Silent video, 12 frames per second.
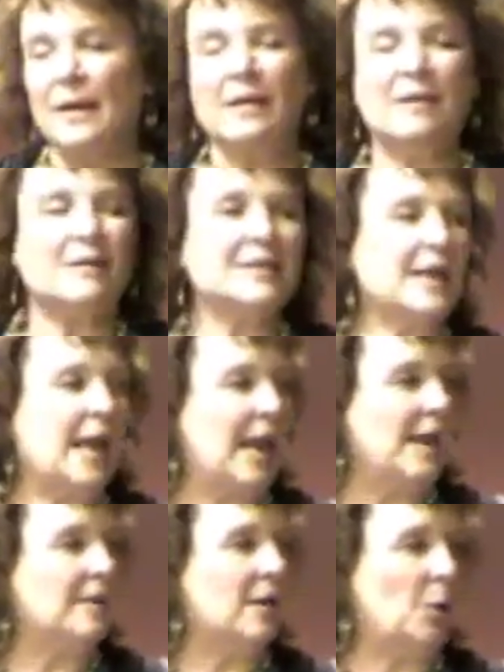There is a
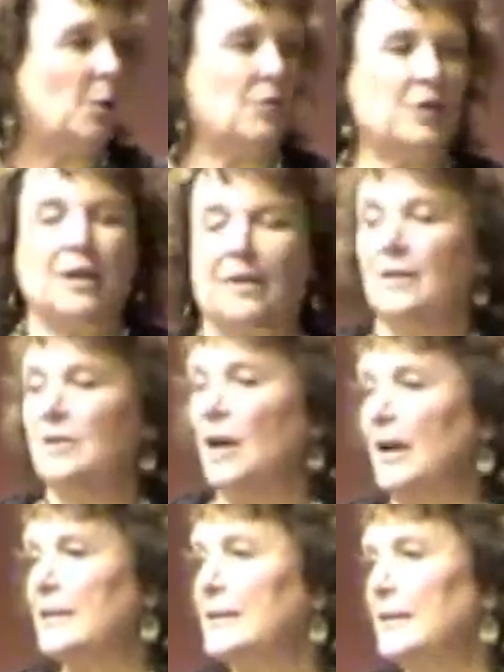handout over there that
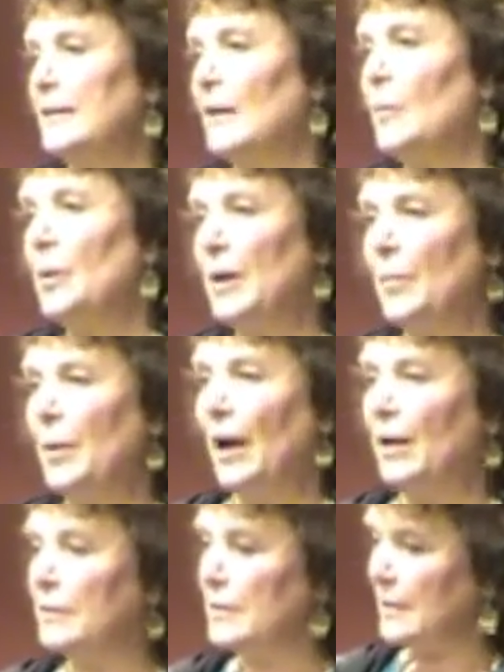talks a little bit
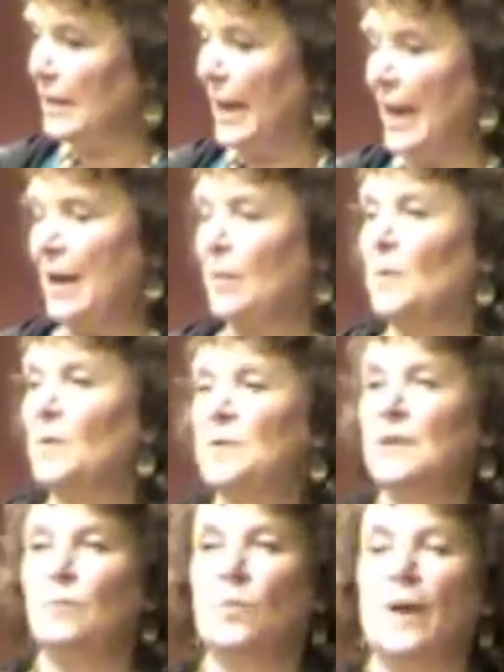about the animals
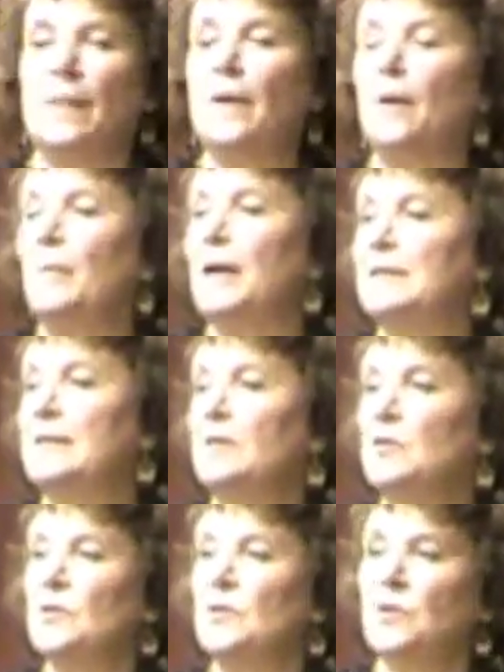and what their
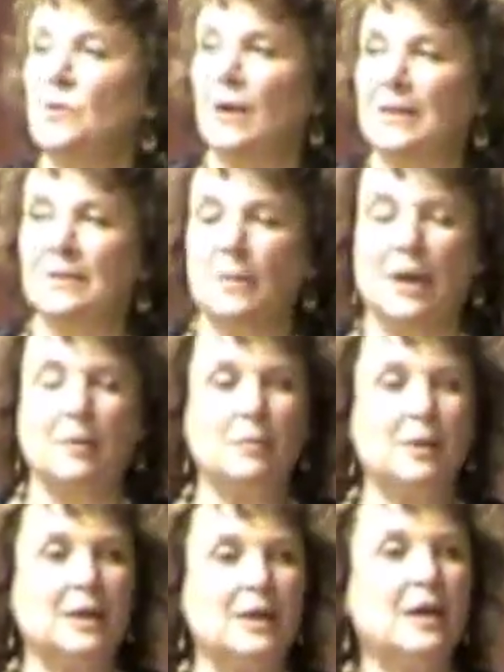messages to us might
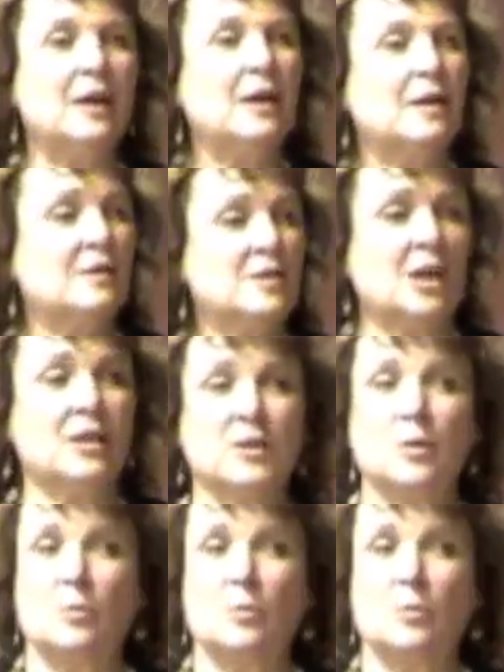be. There's also